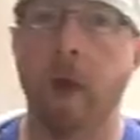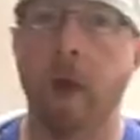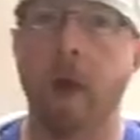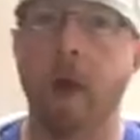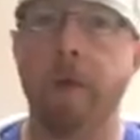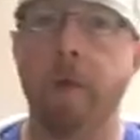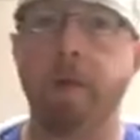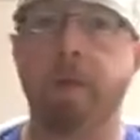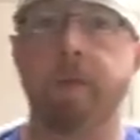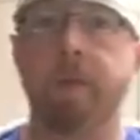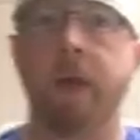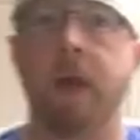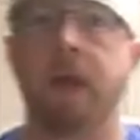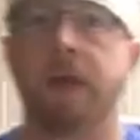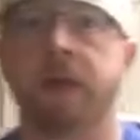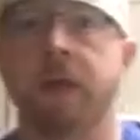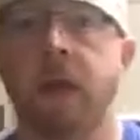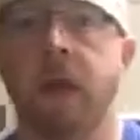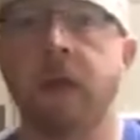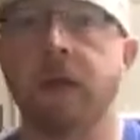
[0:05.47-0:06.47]
day.
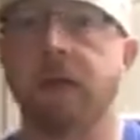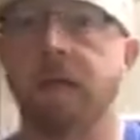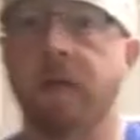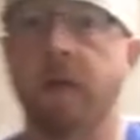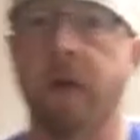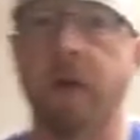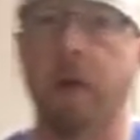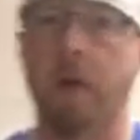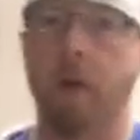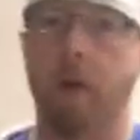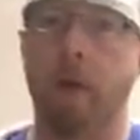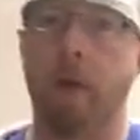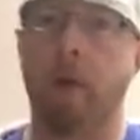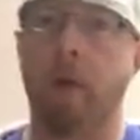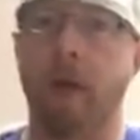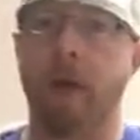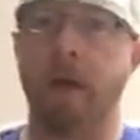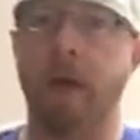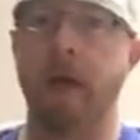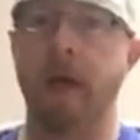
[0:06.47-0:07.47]
In today's video, we're going
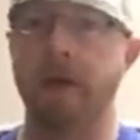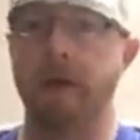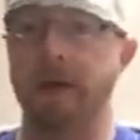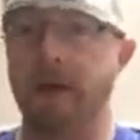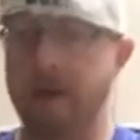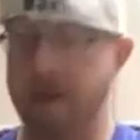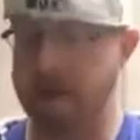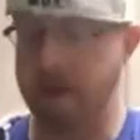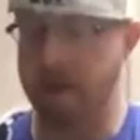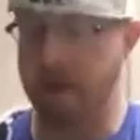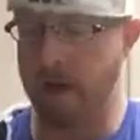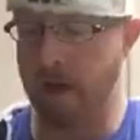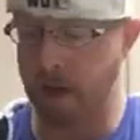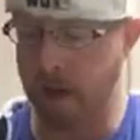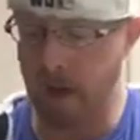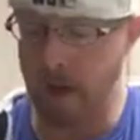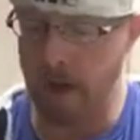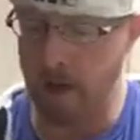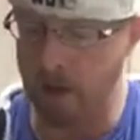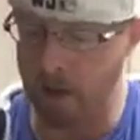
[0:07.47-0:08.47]
to be taste
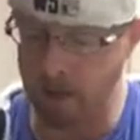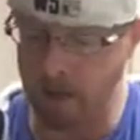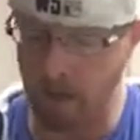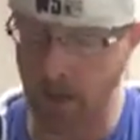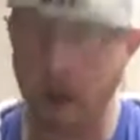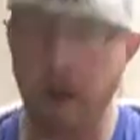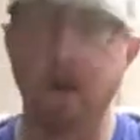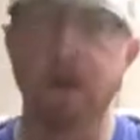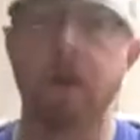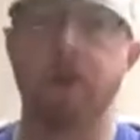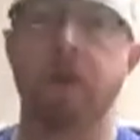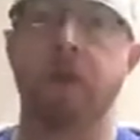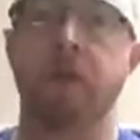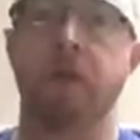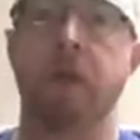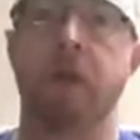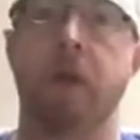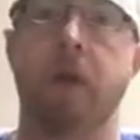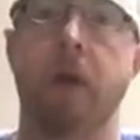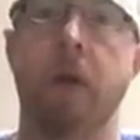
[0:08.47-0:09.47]
testing another energy
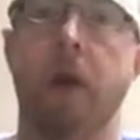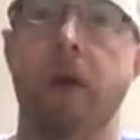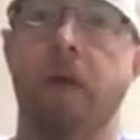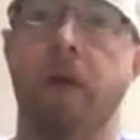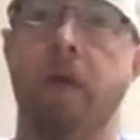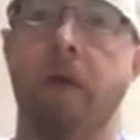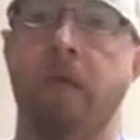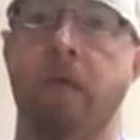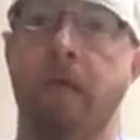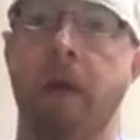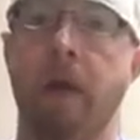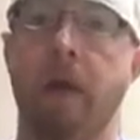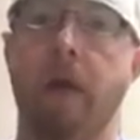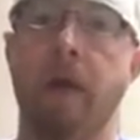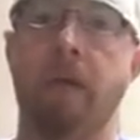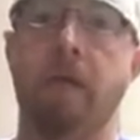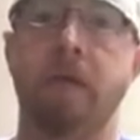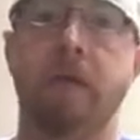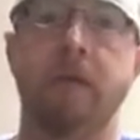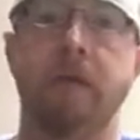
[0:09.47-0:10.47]
drink. I
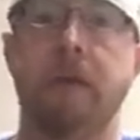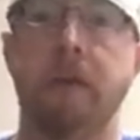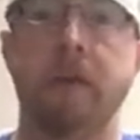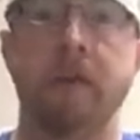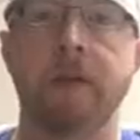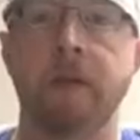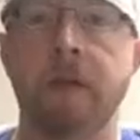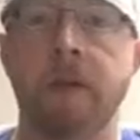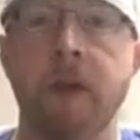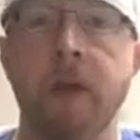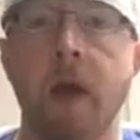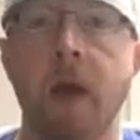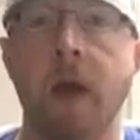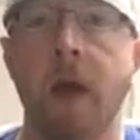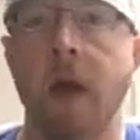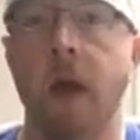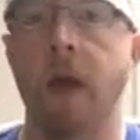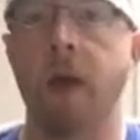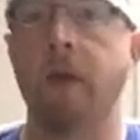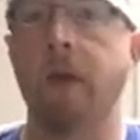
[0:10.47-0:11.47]
love these things.
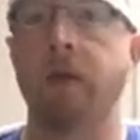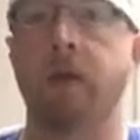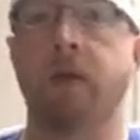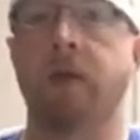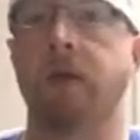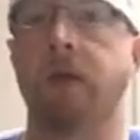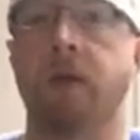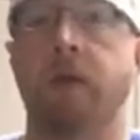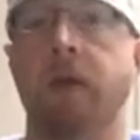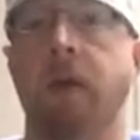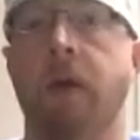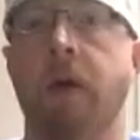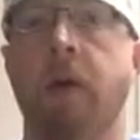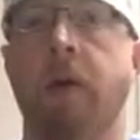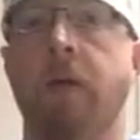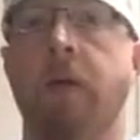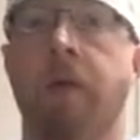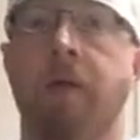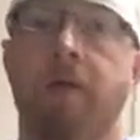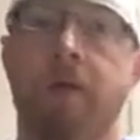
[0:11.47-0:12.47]
I know you shouldn't drink
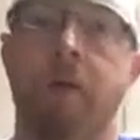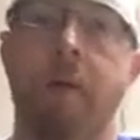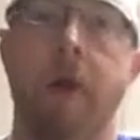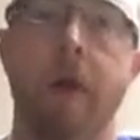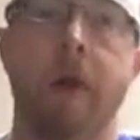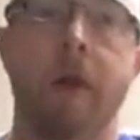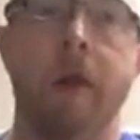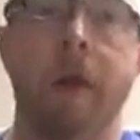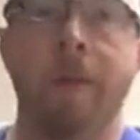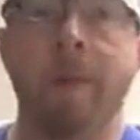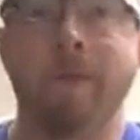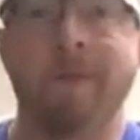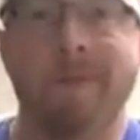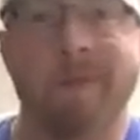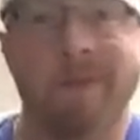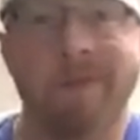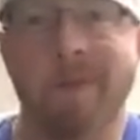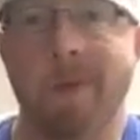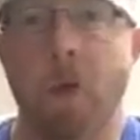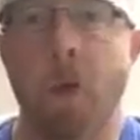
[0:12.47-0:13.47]
them, but for me,
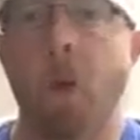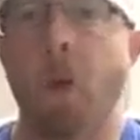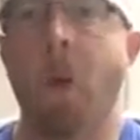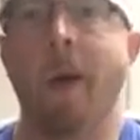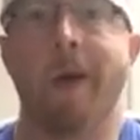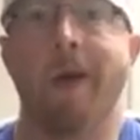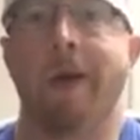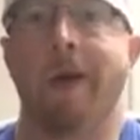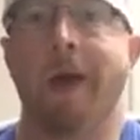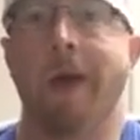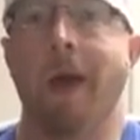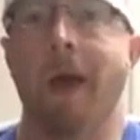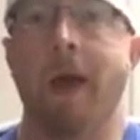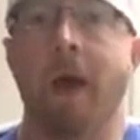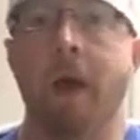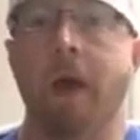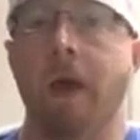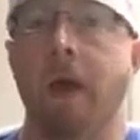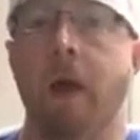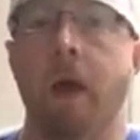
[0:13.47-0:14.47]
one a
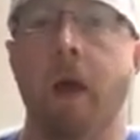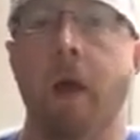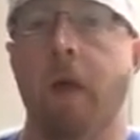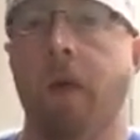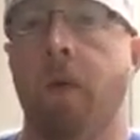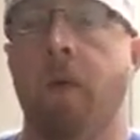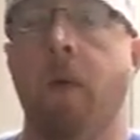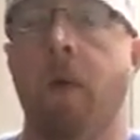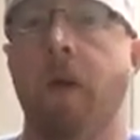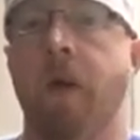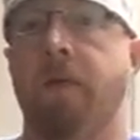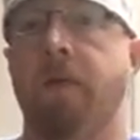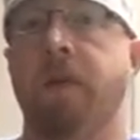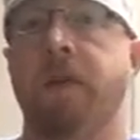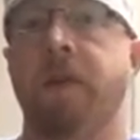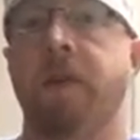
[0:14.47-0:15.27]
day, one every